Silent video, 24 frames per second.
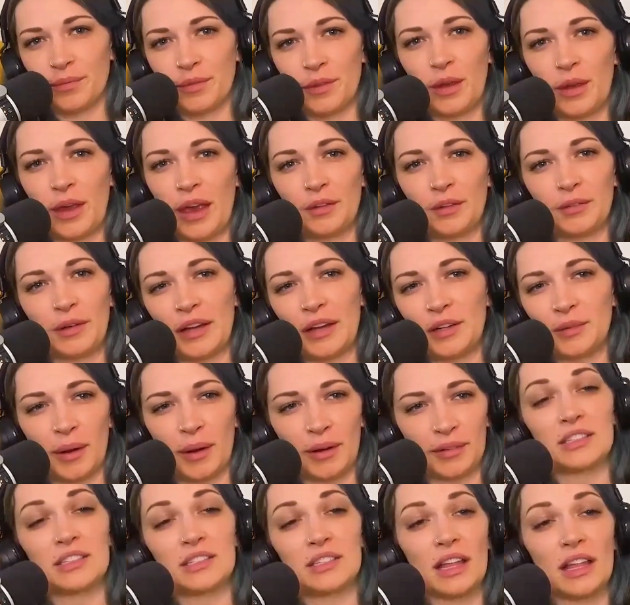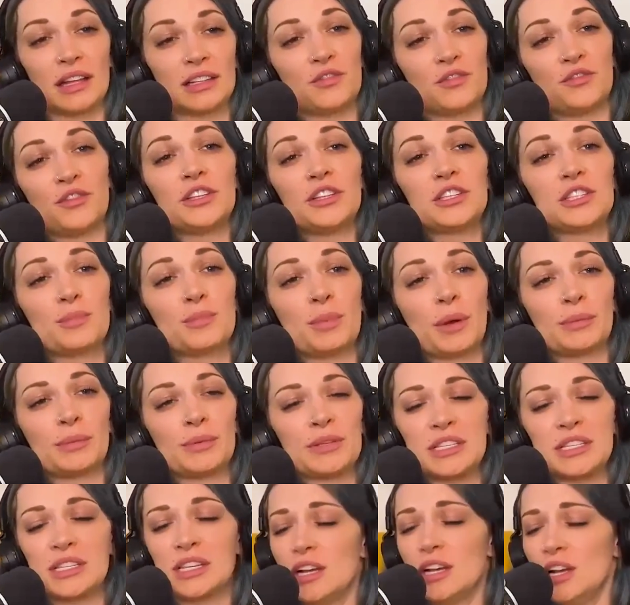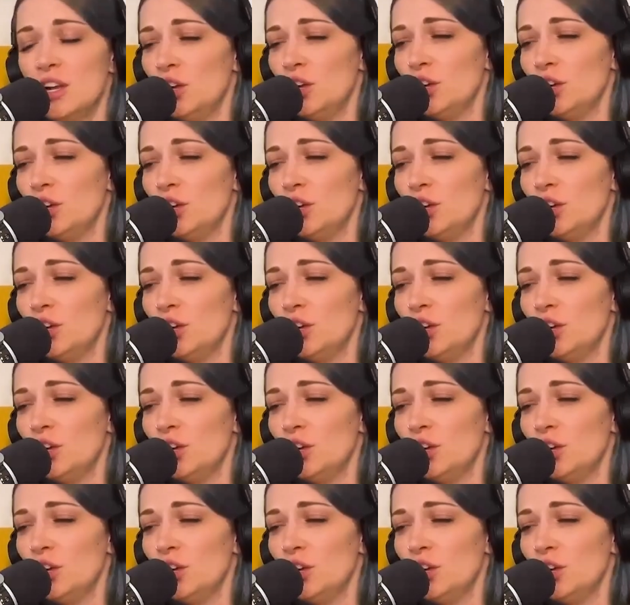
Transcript: You can't write them off. That defeats the purpose.